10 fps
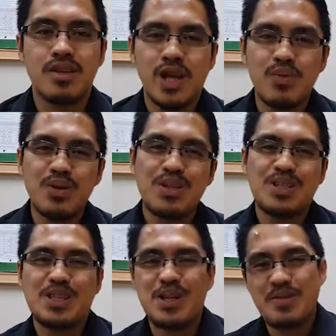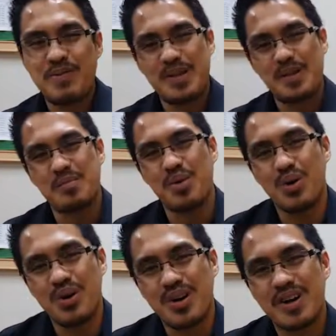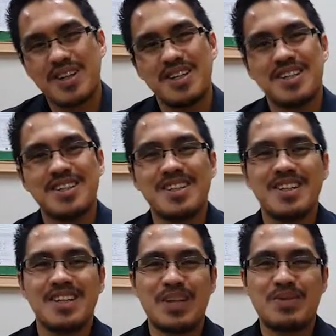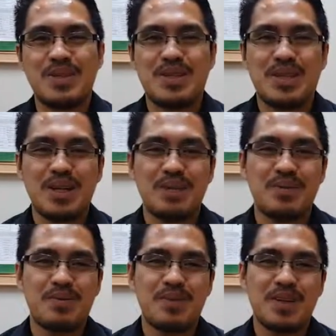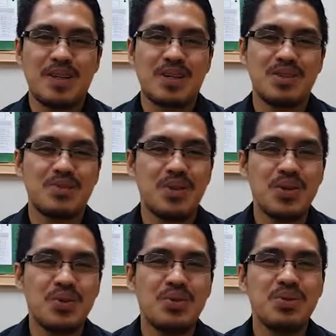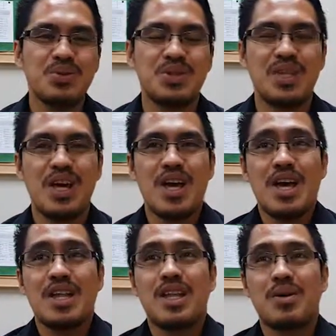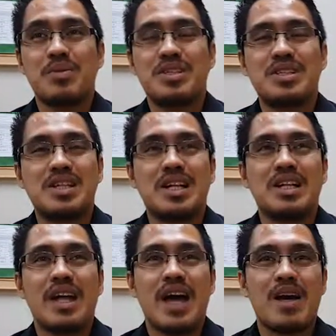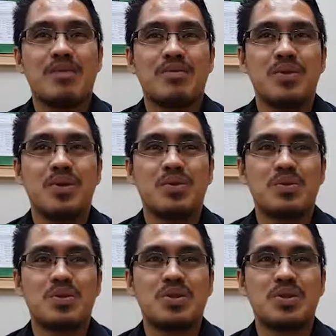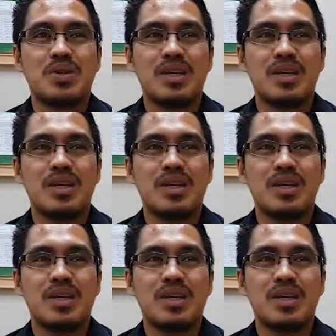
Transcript: they would still feel bored, they would still feel confused, they would still have those